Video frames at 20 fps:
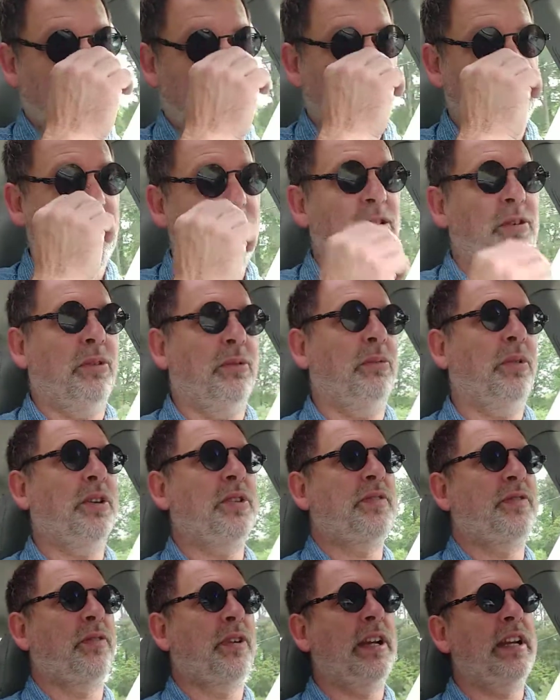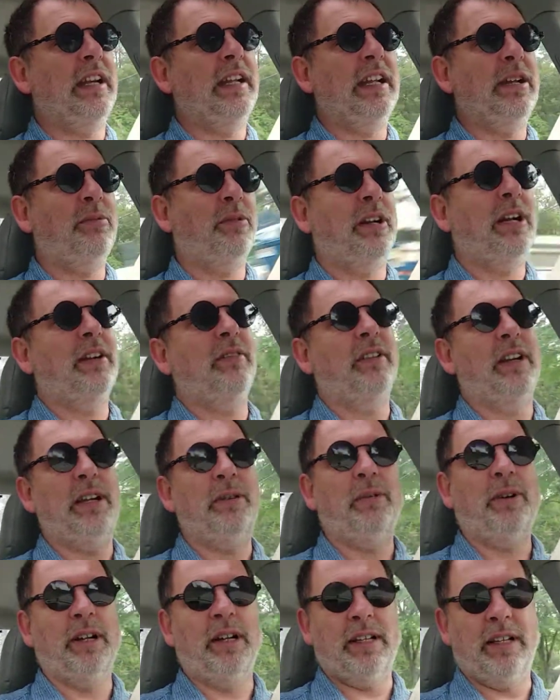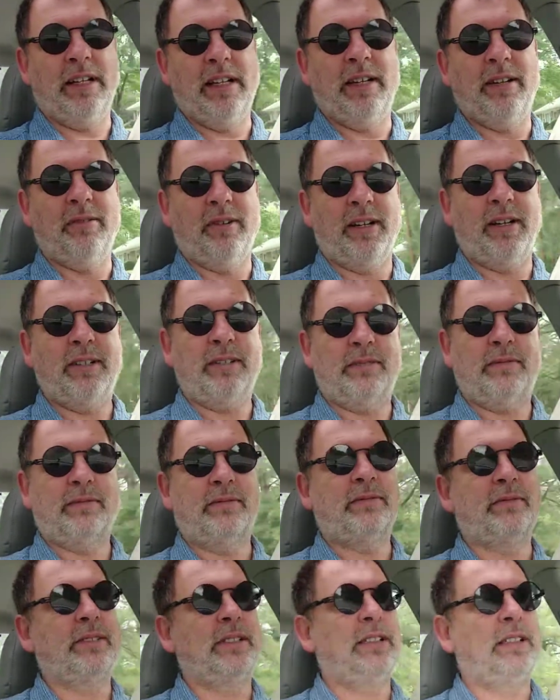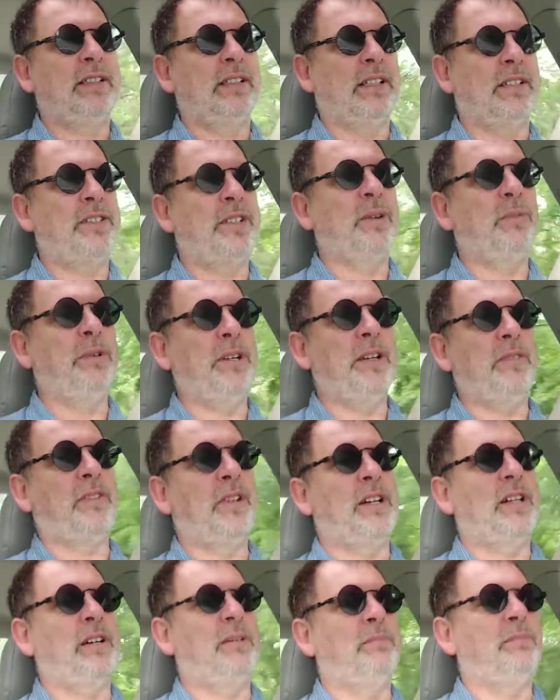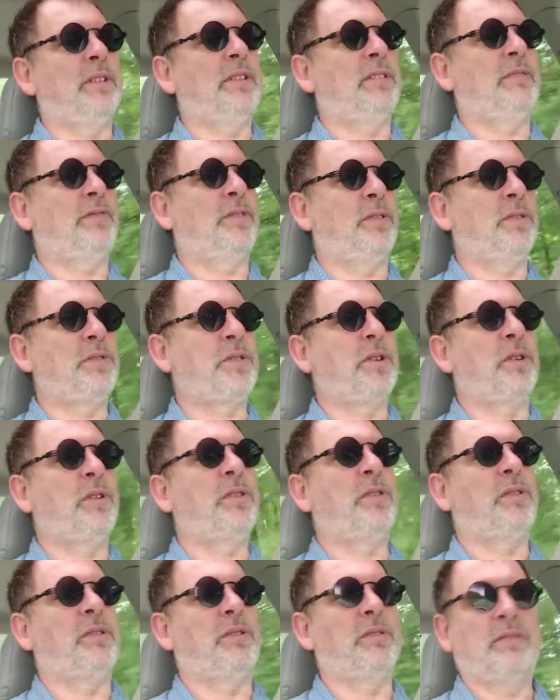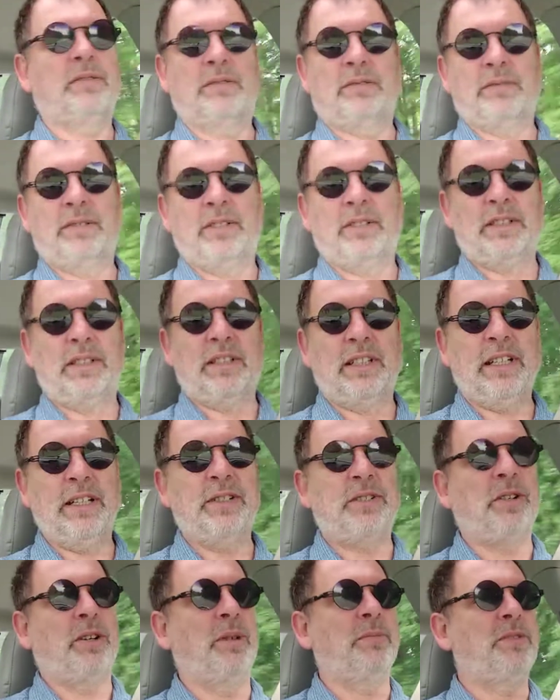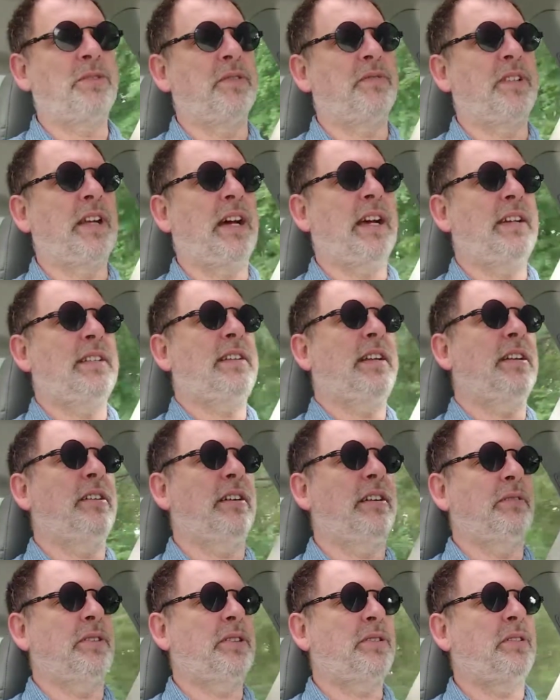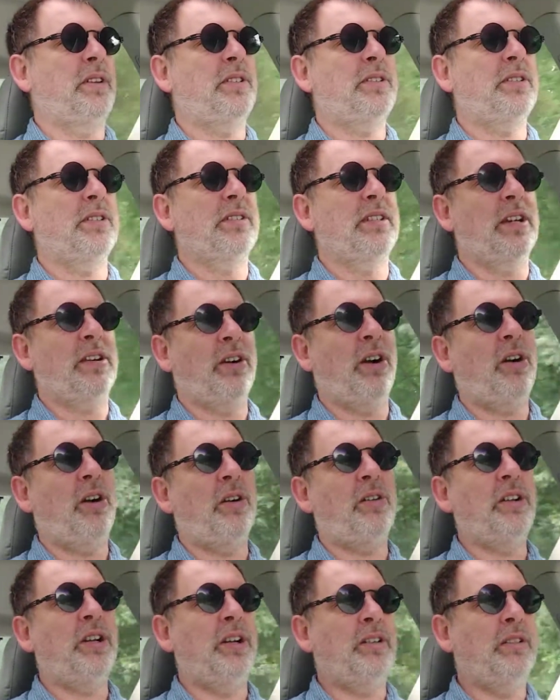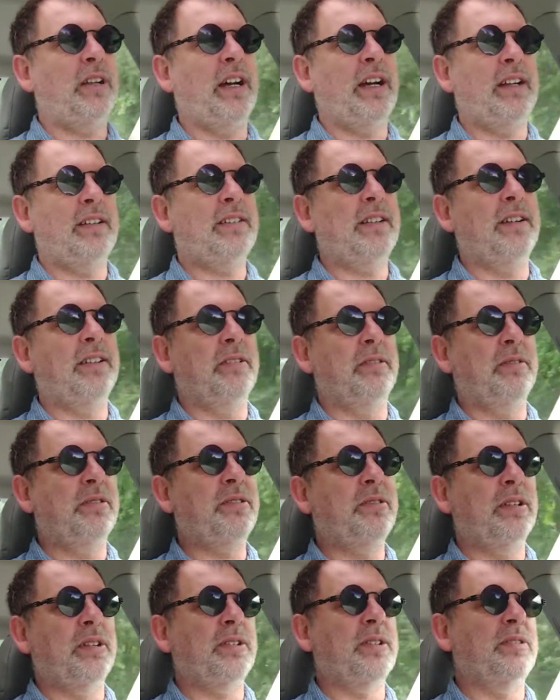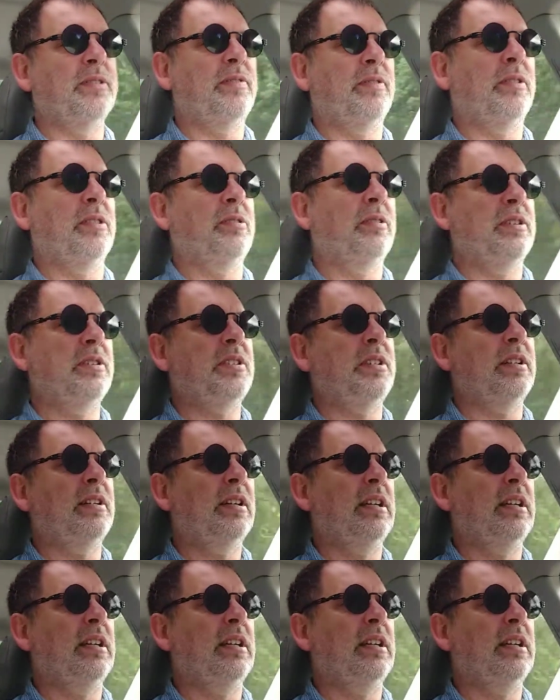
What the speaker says: Noah was free to eat whatever he wanted to eat, right? I said we have come full circle in terms of dietary restrictions. There are no dietary restrictions for a Christian.